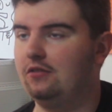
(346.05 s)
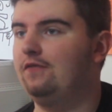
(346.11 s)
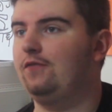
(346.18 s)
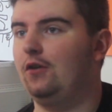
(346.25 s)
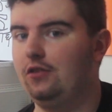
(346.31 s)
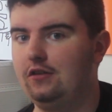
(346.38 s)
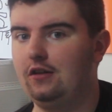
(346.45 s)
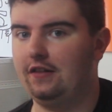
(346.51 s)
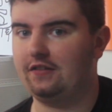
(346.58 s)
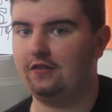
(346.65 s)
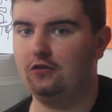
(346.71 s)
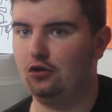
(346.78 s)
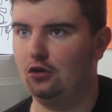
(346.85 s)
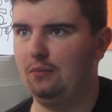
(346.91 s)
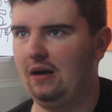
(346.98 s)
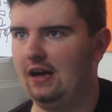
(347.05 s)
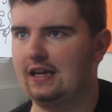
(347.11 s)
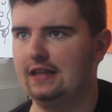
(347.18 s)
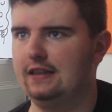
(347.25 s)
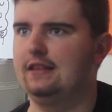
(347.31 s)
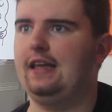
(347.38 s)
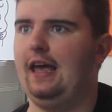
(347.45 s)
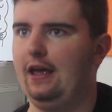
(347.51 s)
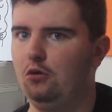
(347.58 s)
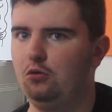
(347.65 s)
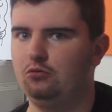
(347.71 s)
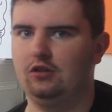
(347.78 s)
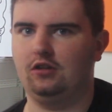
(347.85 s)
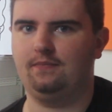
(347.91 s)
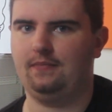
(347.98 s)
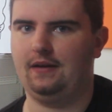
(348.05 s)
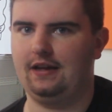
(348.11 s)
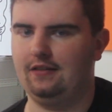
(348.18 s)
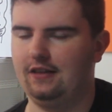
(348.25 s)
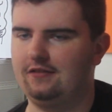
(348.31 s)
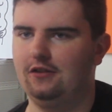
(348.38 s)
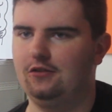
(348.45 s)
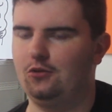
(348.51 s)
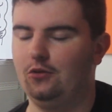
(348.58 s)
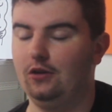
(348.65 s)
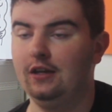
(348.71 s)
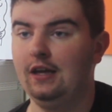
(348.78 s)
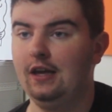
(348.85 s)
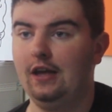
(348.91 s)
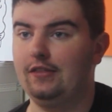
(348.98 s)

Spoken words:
fun to listen to, but I can tell just by listening to it